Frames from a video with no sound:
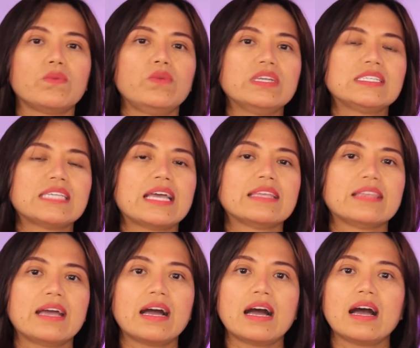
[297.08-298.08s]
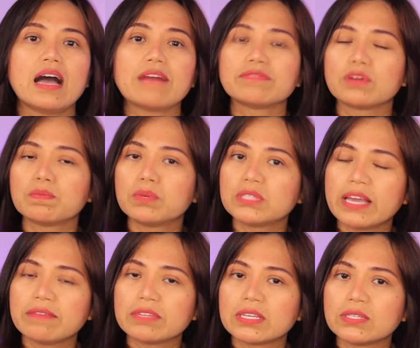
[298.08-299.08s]
we send, after
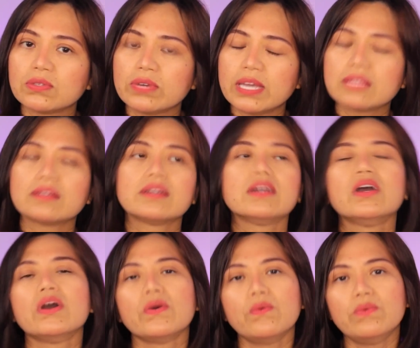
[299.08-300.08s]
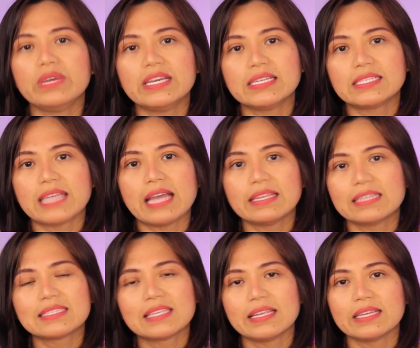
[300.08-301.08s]
putting everything together, we send
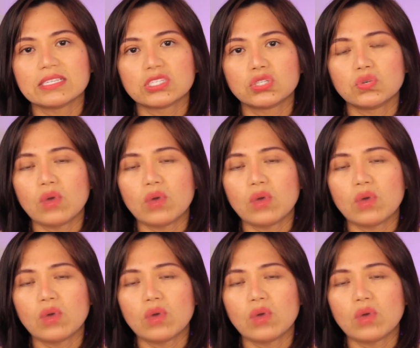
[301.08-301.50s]
this list to